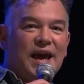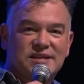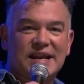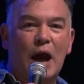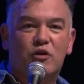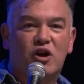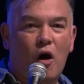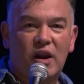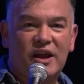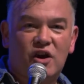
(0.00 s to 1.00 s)
He's an
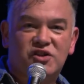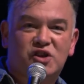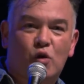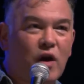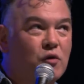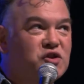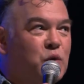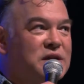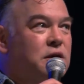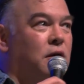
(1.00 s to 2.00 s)
alcoholic, I saw it on
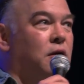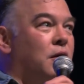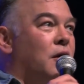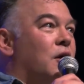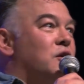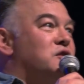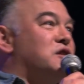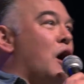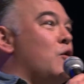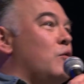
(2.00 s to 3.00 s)
Twitter.
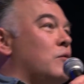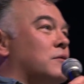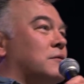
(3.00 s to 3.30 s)
So...